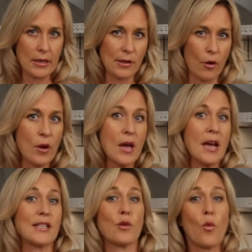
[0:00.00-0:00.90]
So
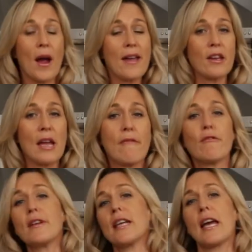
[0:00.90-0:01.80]
it's a way that
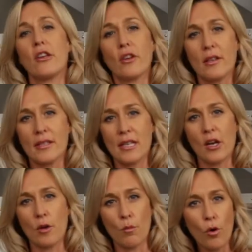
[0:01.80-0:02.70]
every day you can
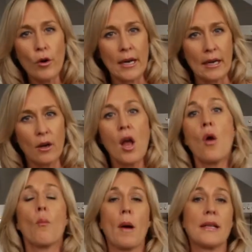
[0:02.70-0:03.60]
start your morning
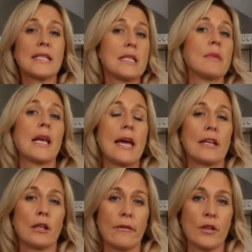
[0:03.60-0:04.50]
by
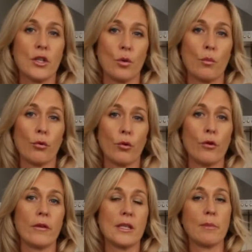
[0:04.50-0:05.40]
stimulating your liver to
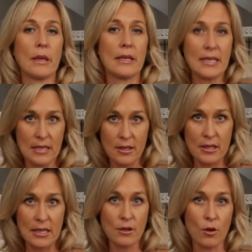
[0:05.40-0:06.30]
improve its ability to
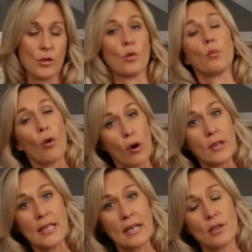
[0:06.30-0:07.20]
detox or
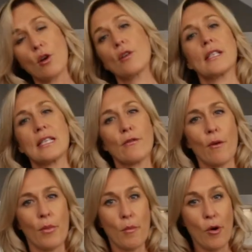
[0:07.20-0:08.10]
process toxins
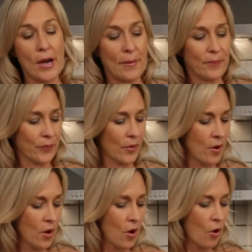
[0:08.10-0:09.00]
from the body.
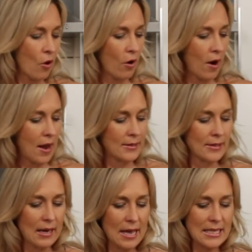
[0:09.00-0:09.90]
All right,
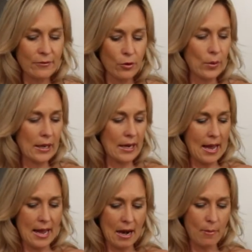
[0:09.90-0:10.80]
so last of all, we're gonna
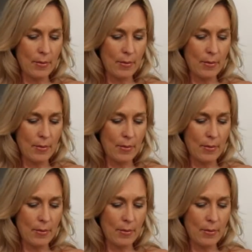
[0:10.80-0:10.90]
add our